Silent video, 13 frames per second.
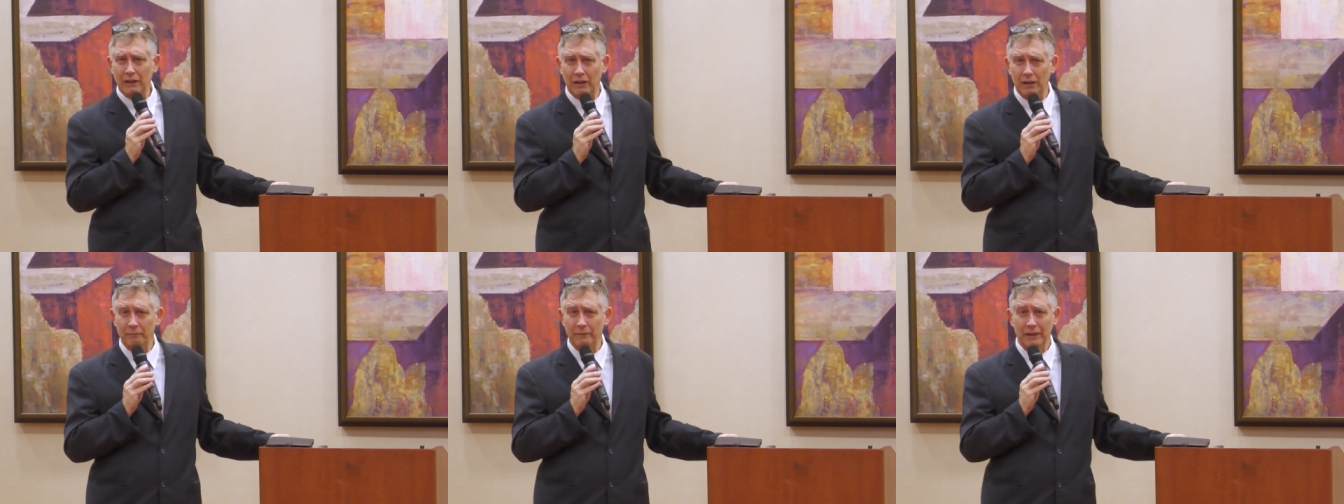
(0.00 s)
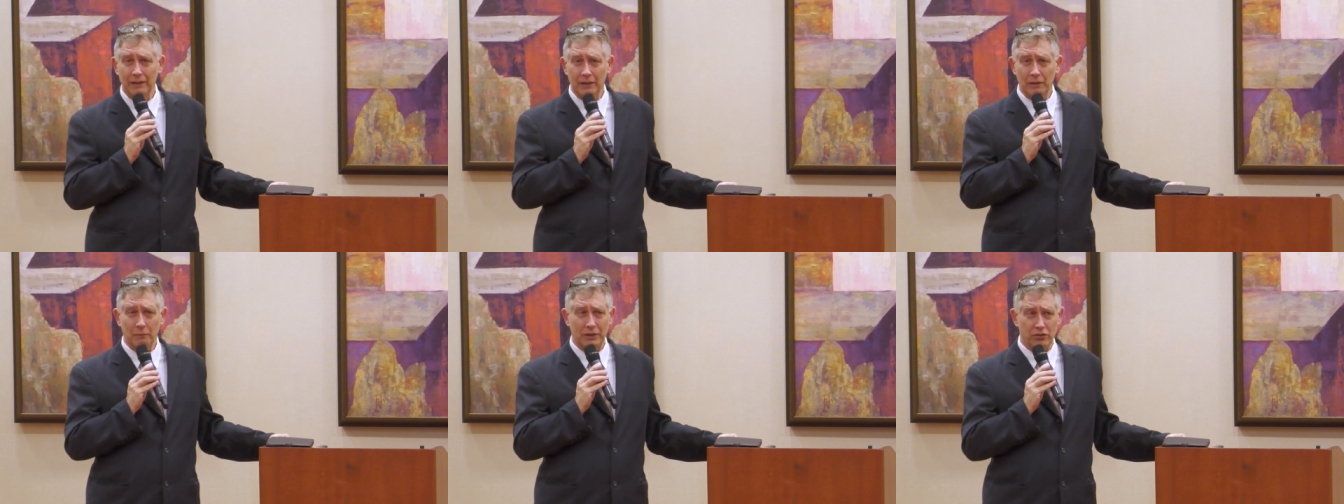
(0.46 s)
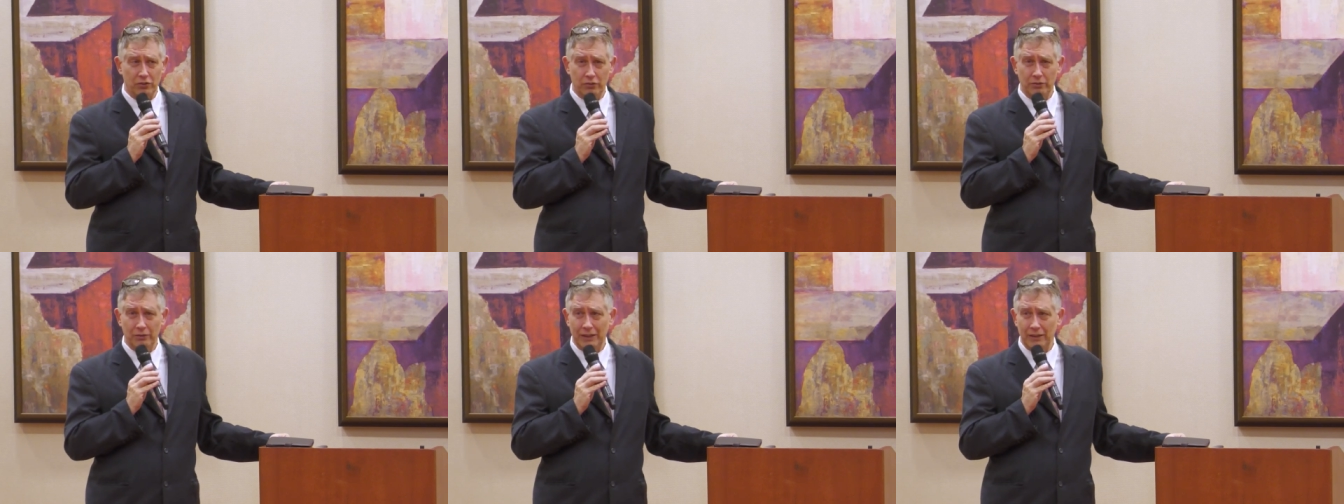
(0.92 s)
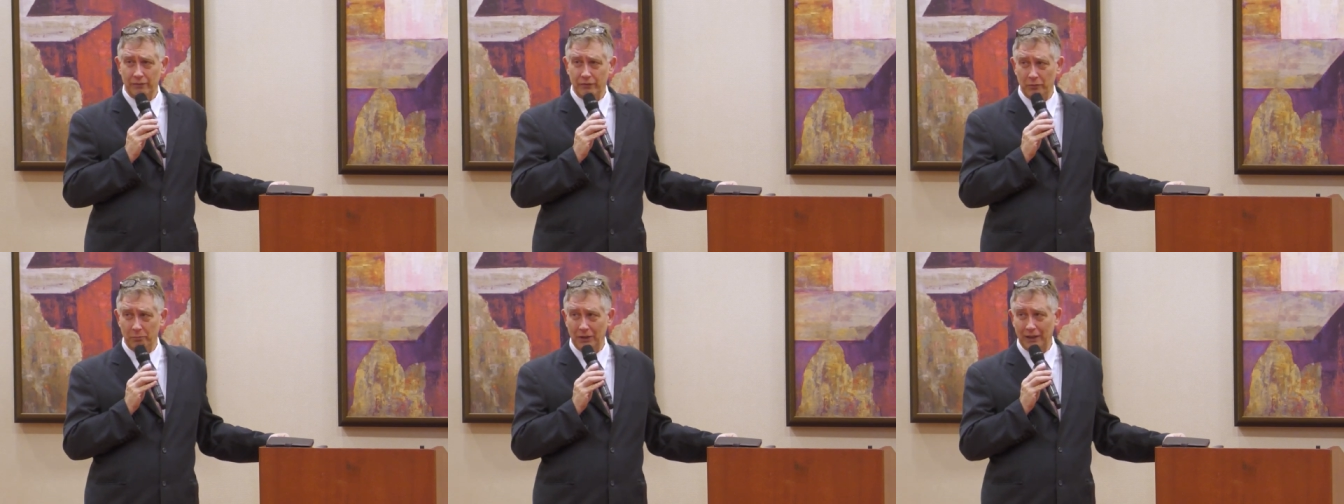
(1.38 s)
Um, but you do need a
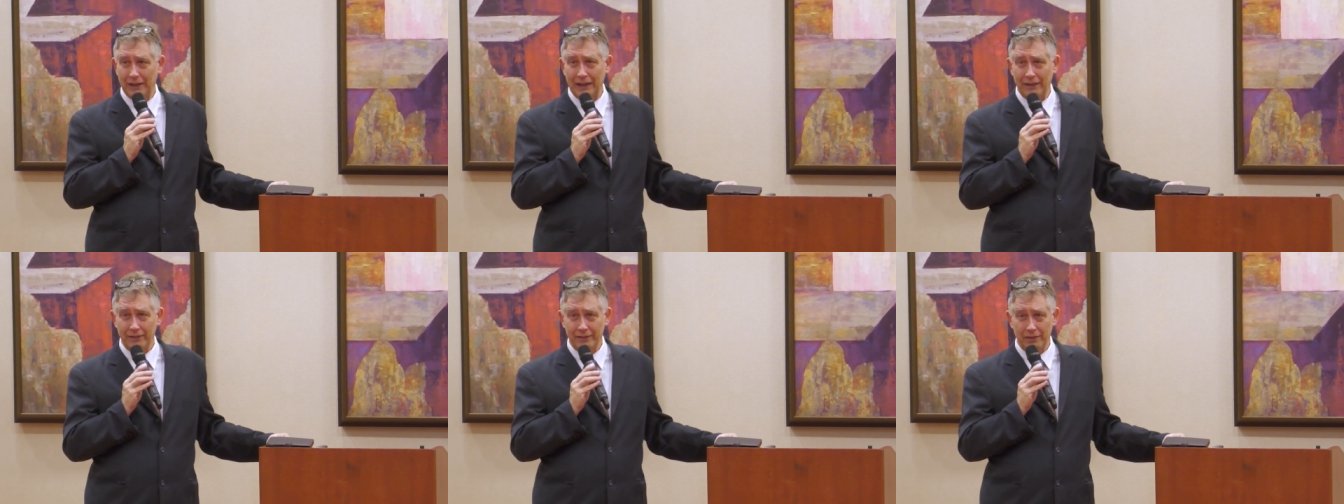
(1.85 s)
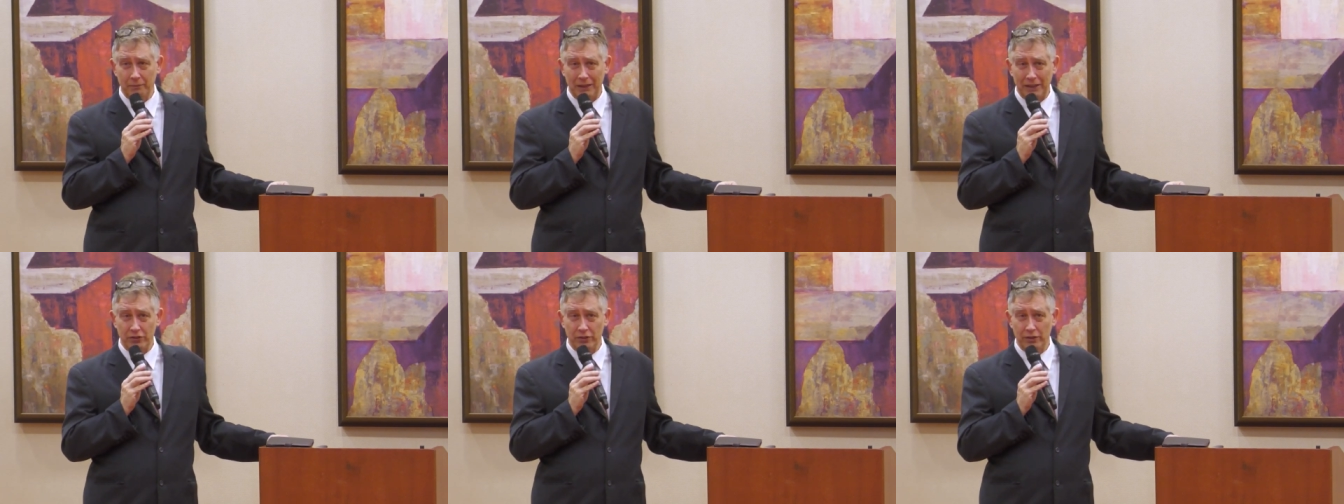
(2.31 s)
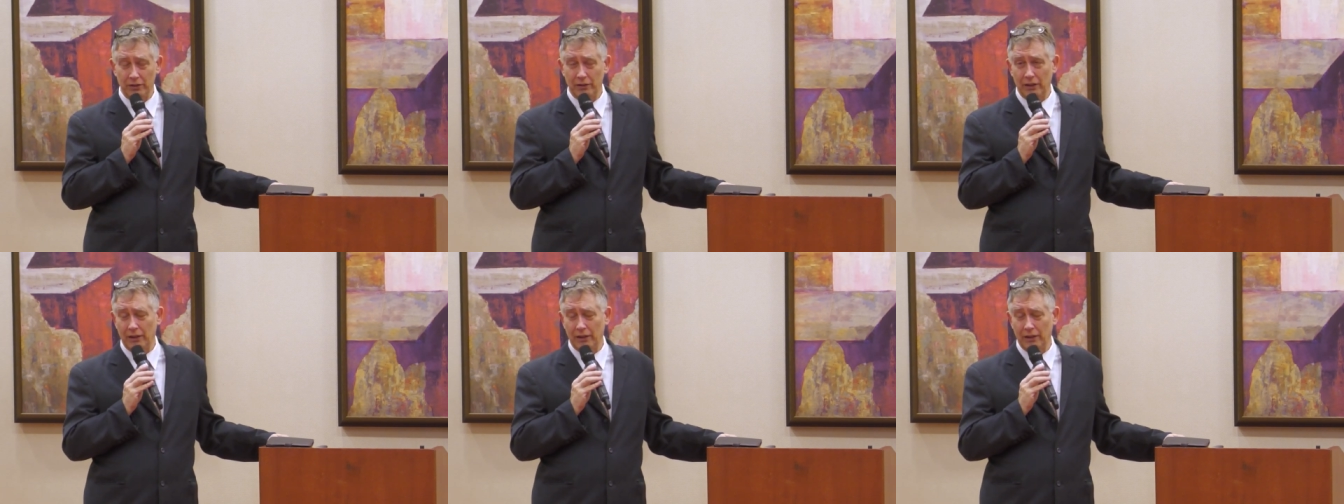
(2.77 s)
few blood counts to make sure.